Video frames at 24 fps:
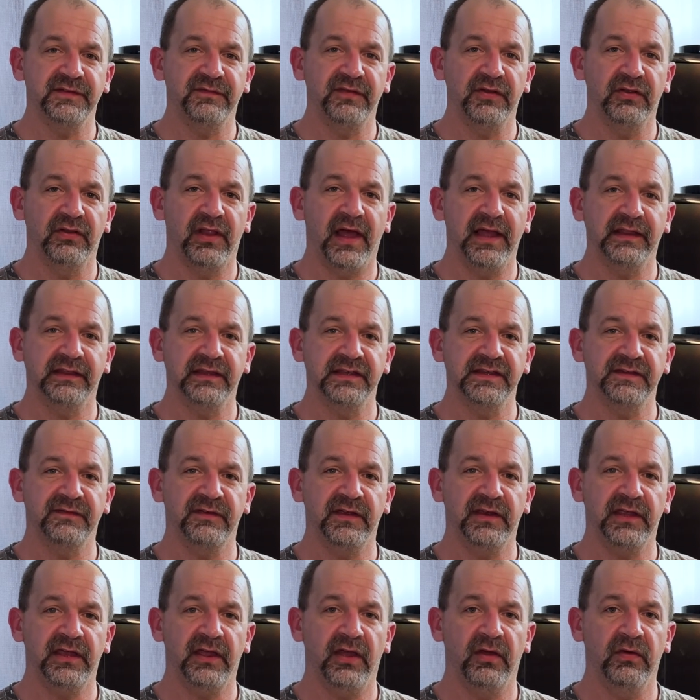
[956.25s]
If you like this
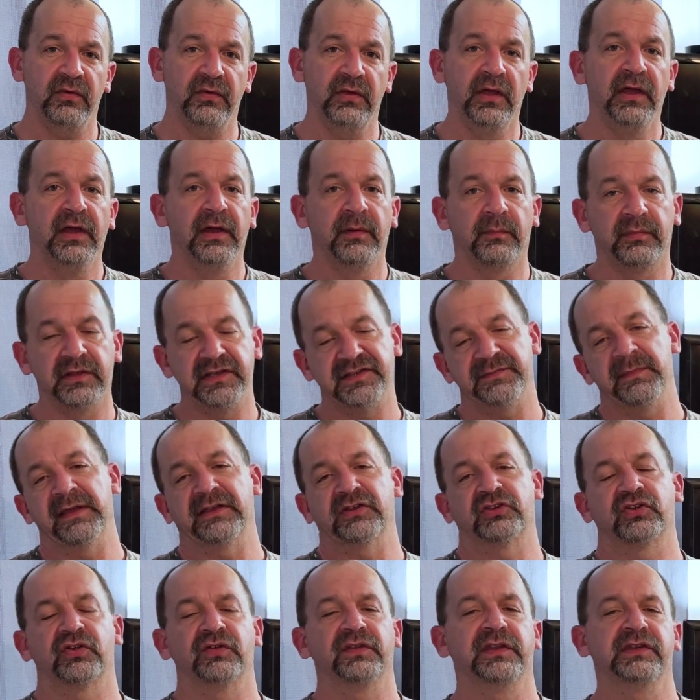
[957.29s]
video, please
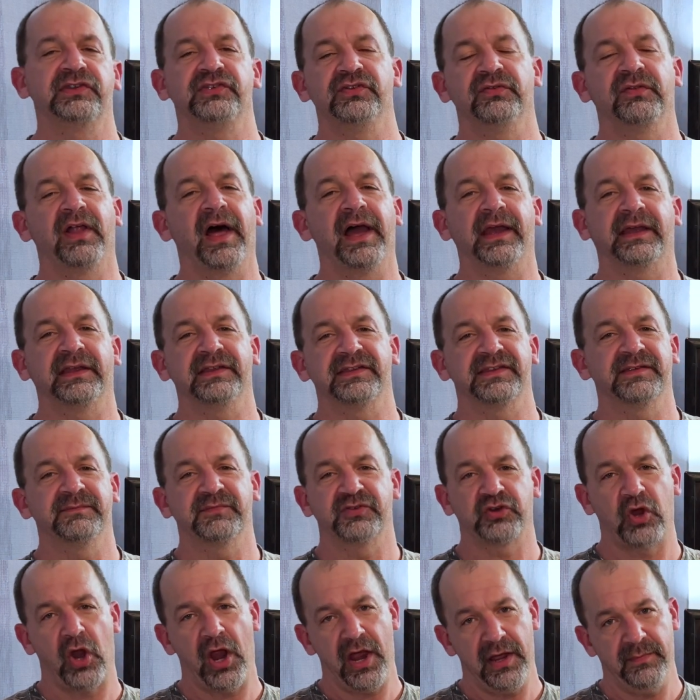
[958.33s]
make sure that you like and
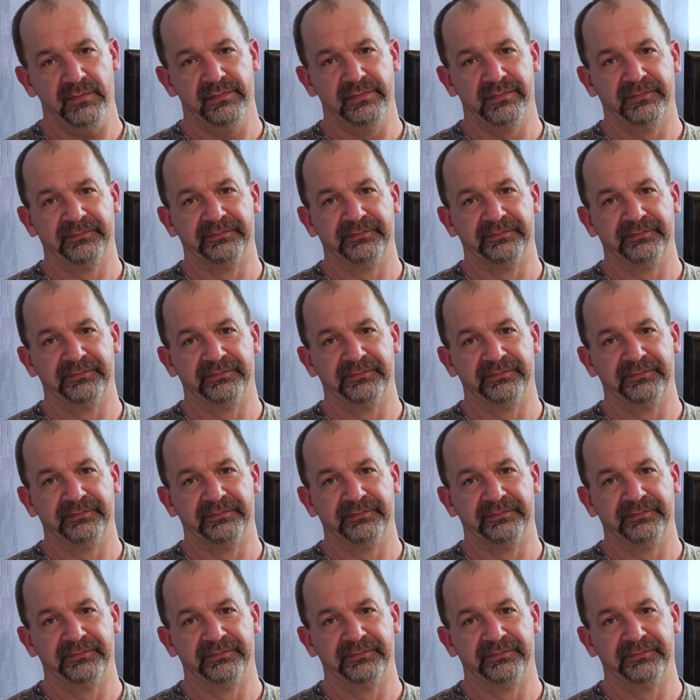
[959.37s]
subscribe.